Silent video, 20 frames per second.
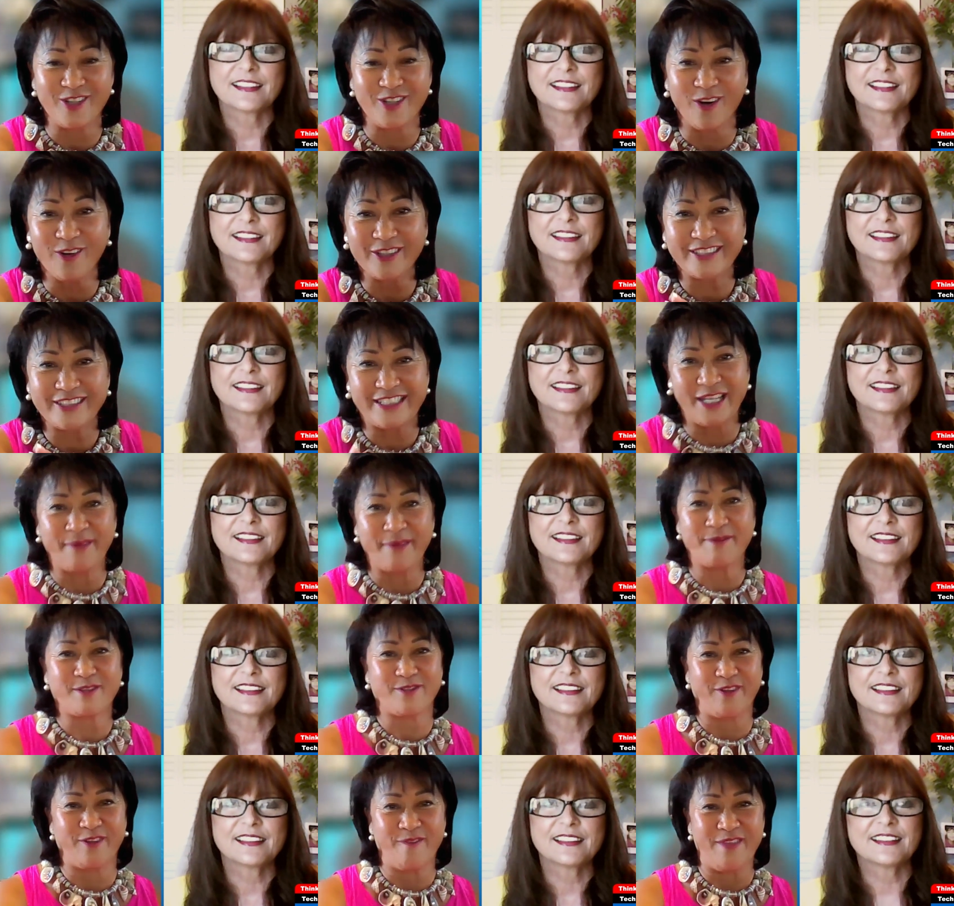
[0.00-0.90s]
Speaker 1: choke
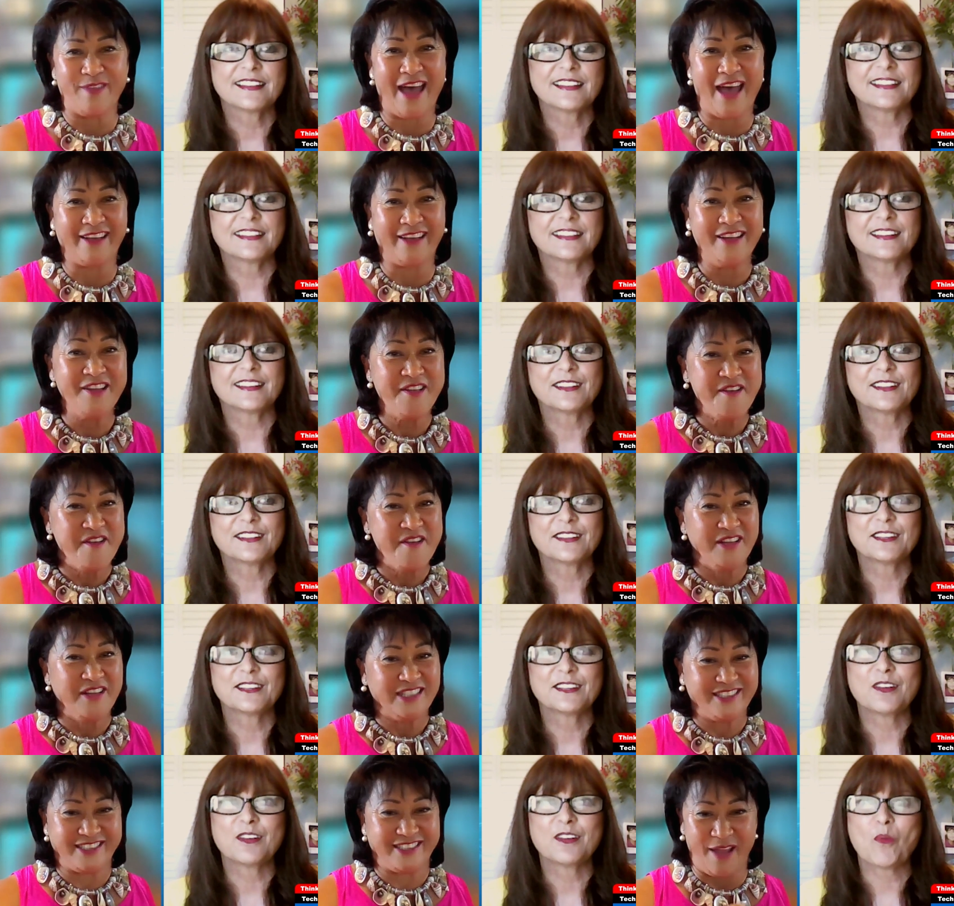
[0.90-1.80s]
tips from that
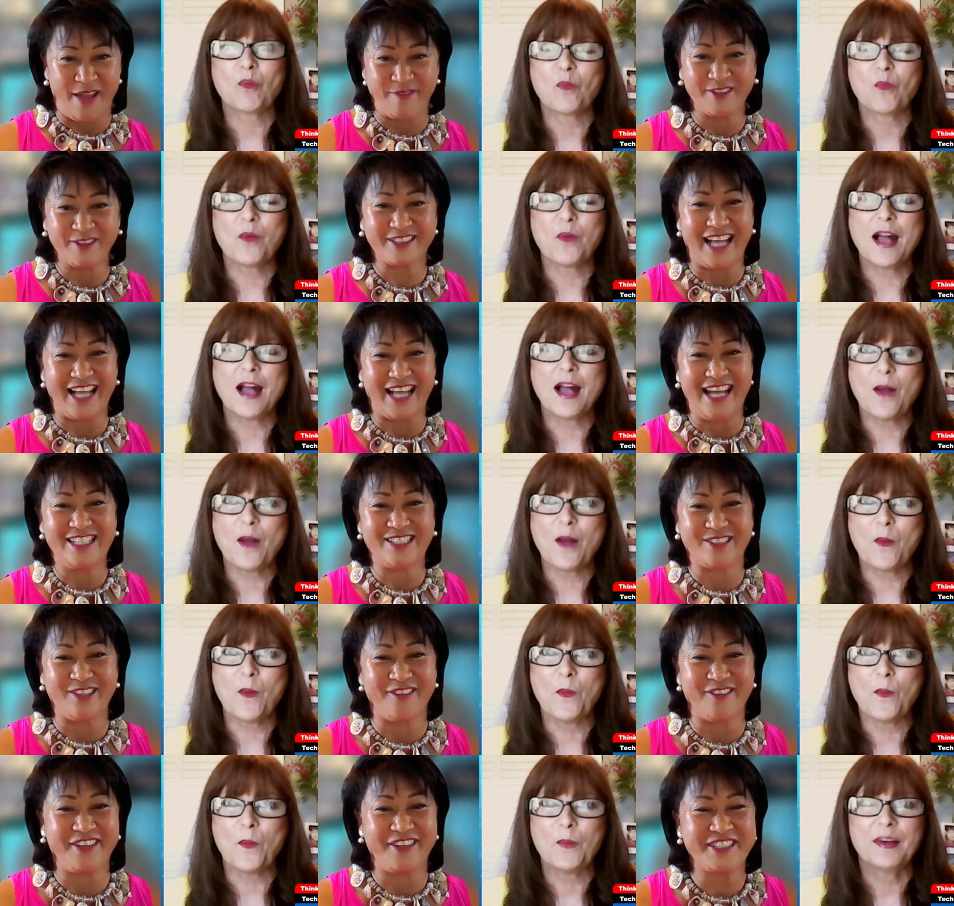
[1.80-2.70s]
tableside
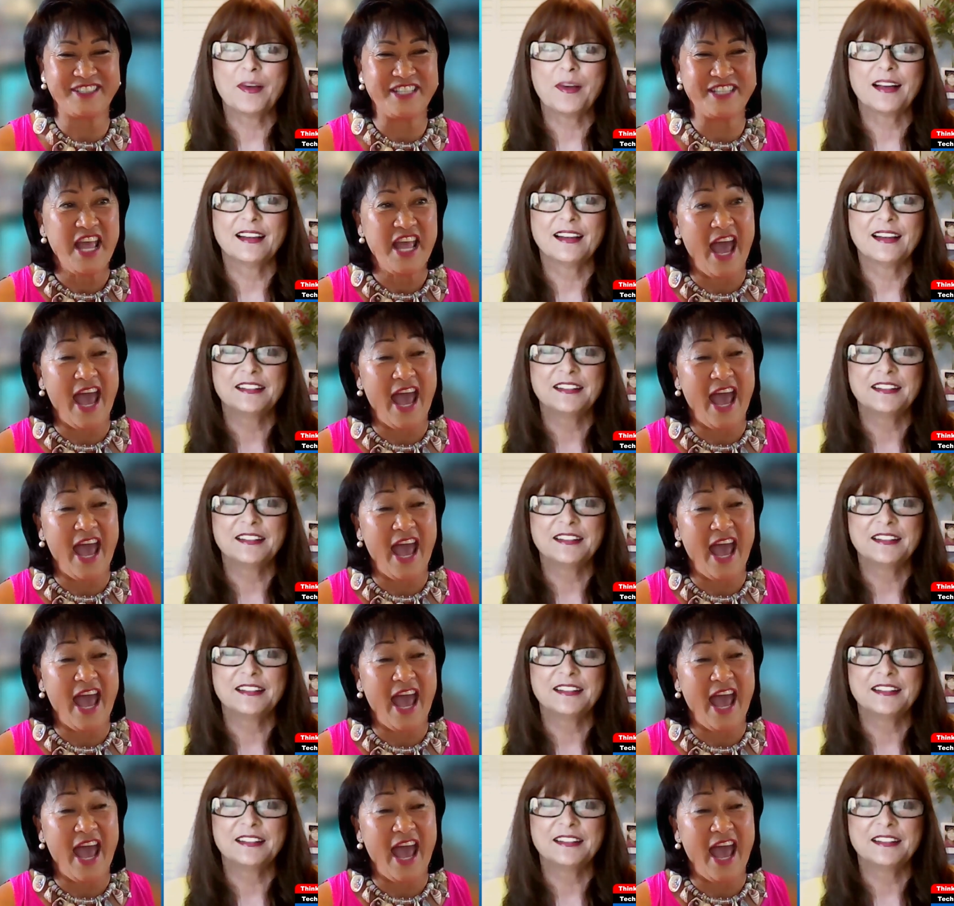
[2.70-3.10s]
service